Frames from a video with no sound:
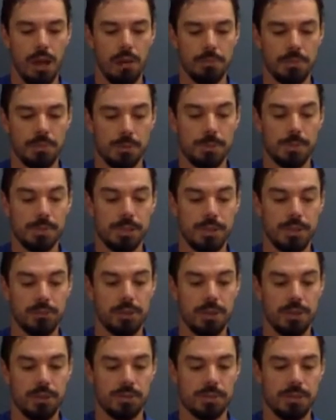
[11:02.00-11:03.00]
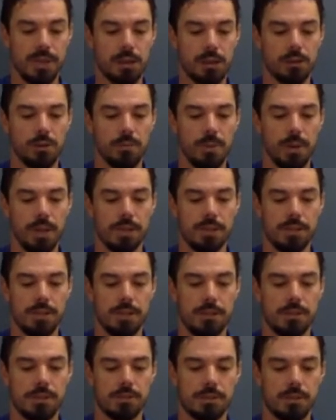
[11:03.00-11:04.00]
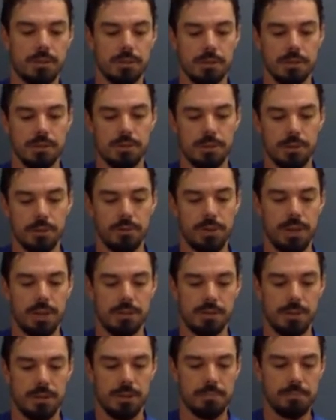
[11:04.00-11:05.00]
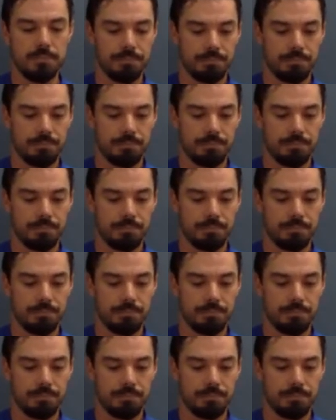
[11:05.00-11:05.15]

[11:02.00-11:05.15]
specifically the Saccharomyces cerevisiae.